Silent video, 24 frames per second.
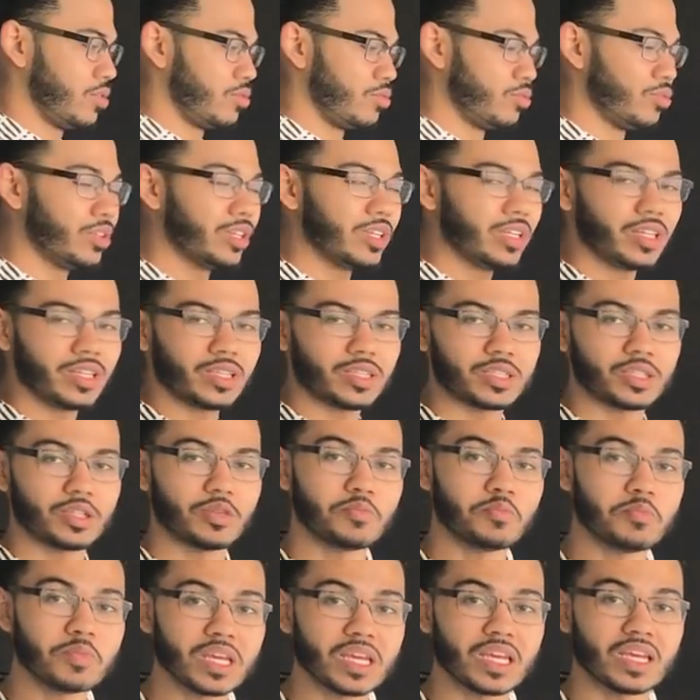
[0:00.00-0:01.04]
really, to
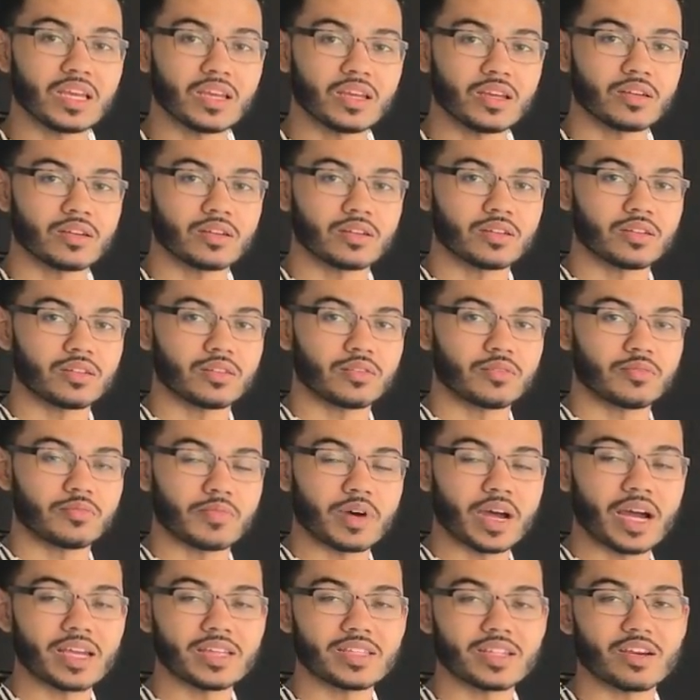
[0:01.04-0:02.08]
me,
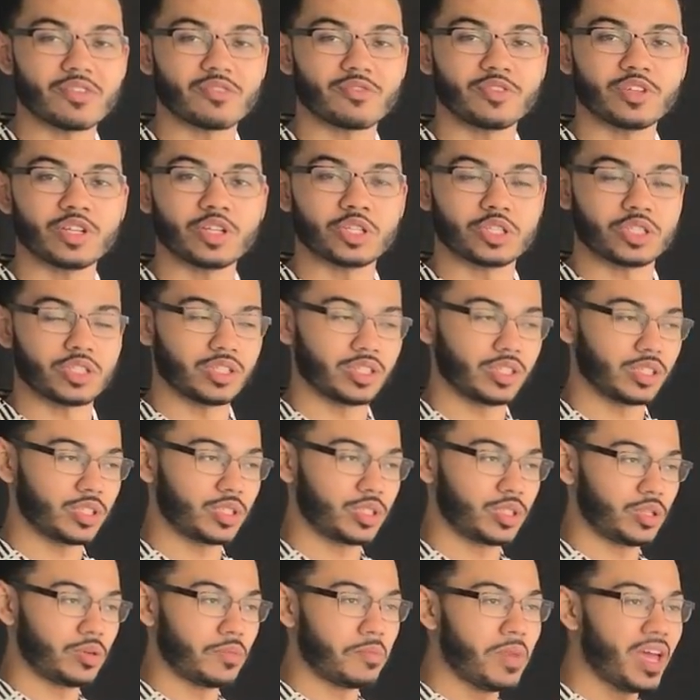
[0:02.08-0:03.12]
my definition is
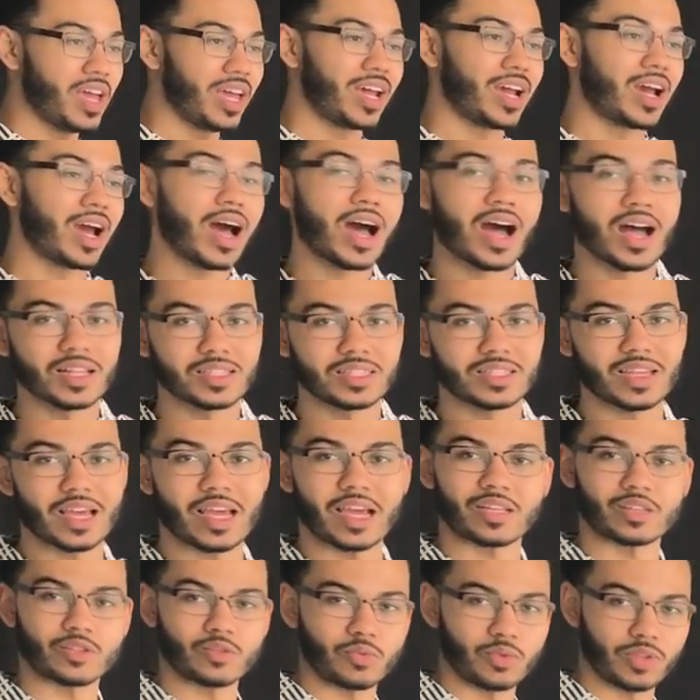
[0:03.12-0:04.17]
to make
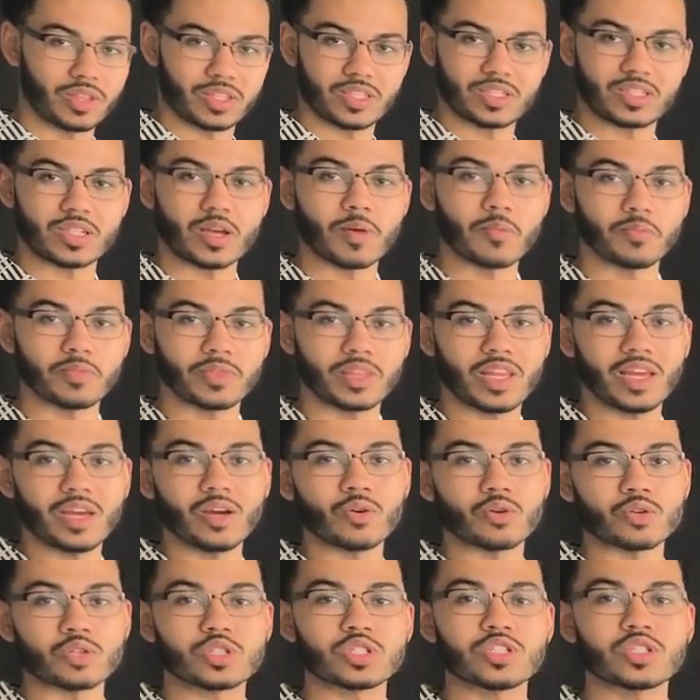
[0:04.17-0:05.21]
contact with
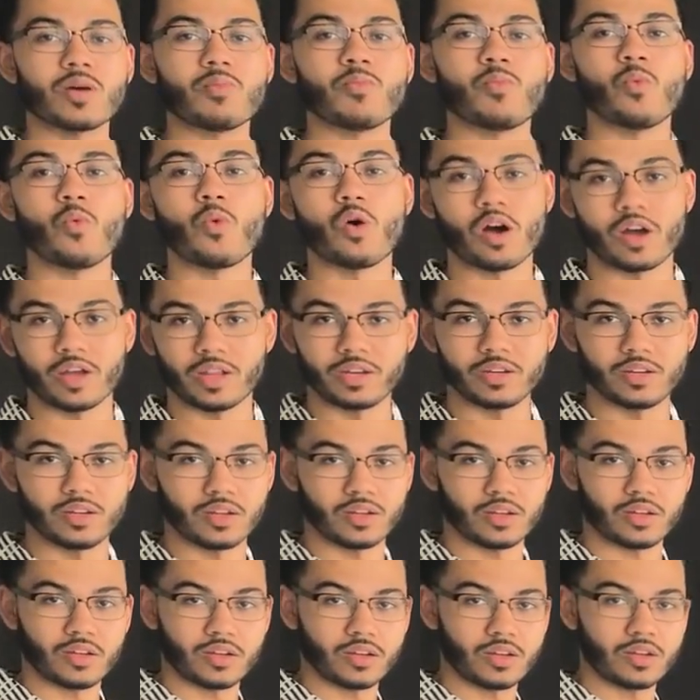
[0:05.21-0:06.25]
something or someone
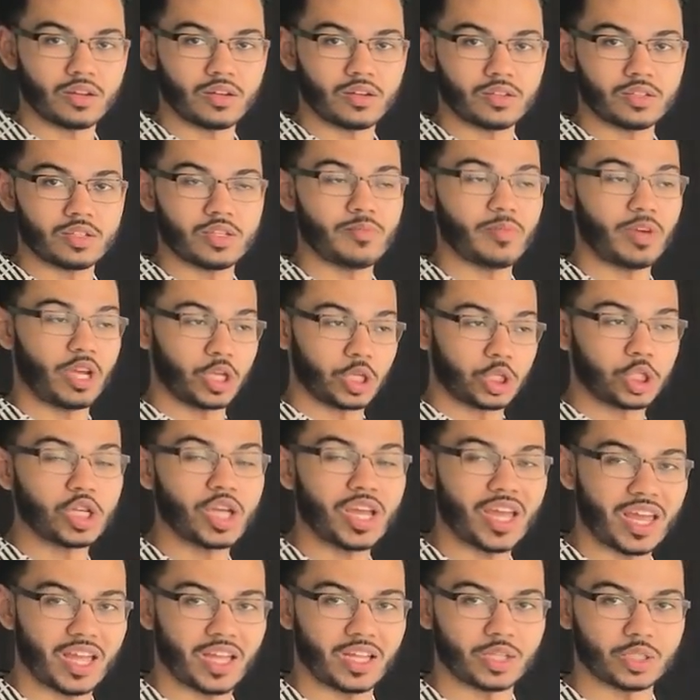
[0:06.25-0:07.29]
to make
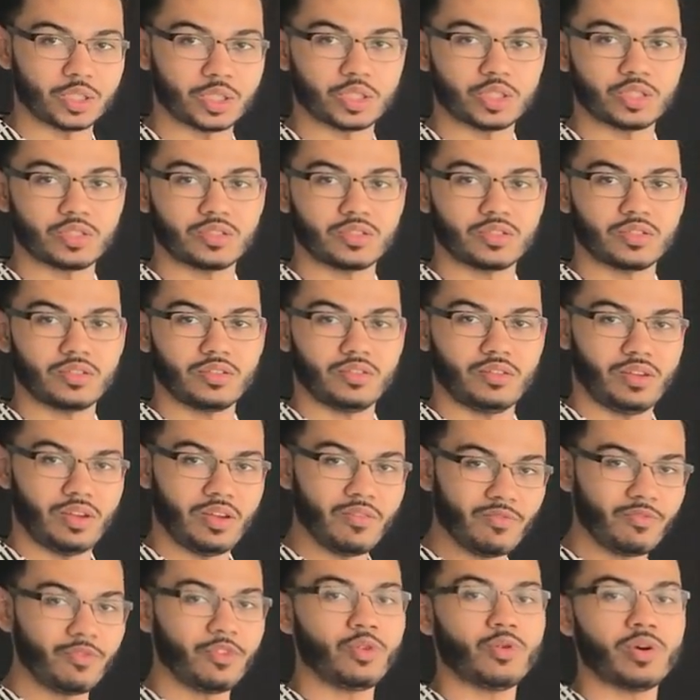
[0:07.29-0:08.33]
change,
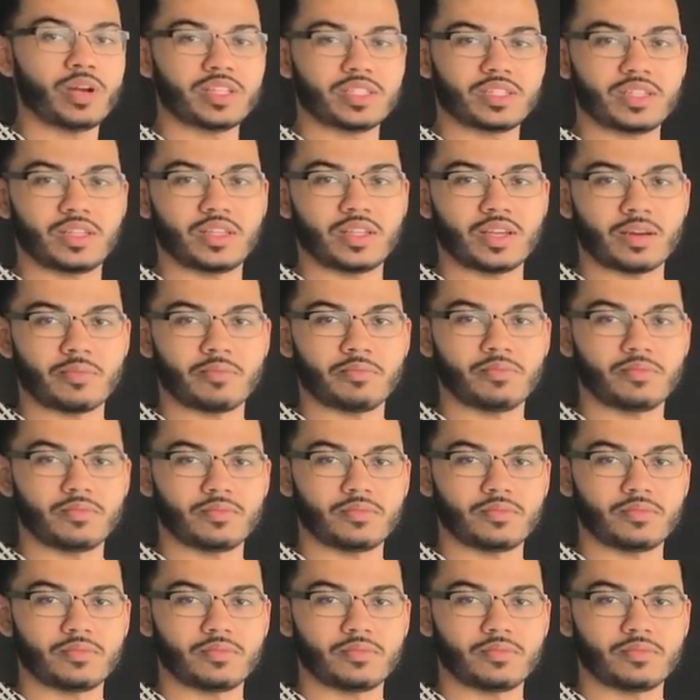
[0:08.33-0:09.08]
influencing them.